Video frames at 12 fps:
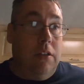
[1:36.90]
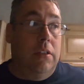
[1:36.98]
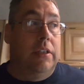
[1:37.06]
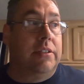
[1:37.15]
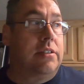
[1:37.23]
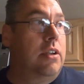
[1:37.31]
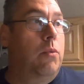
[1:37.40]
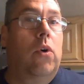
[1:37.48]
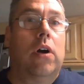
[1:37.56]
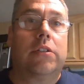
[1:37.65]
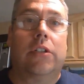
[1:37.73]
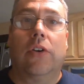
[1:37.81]
Lisa's gonna
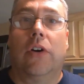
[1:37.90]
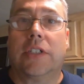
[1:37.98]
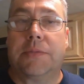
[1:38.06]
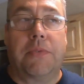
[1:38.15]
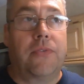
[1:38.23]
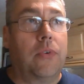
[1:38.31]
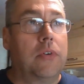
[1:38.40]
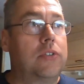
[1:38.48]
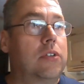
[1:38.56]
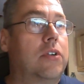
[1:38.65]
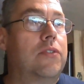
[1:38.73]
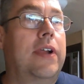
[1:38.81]
walk the dogs before it
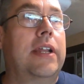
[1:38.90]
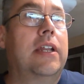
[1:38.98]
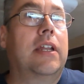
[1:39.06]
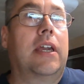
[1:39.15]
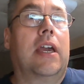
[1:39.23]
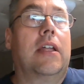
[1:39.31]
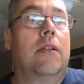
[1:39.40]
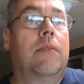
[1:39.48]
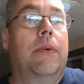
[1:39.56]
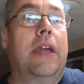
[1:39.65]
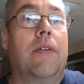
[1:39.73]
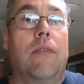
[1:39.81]
starts raining again.
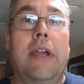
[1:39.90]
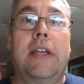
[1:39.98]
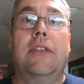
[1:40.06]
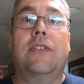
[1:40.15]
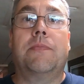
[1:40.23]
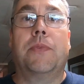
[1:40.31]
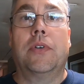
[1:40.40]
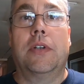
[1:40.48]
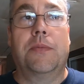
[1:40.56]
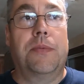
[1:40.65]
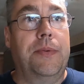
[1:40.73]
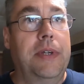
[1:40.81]
We had rain this
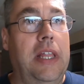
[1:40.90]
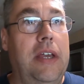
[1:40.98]
morning when we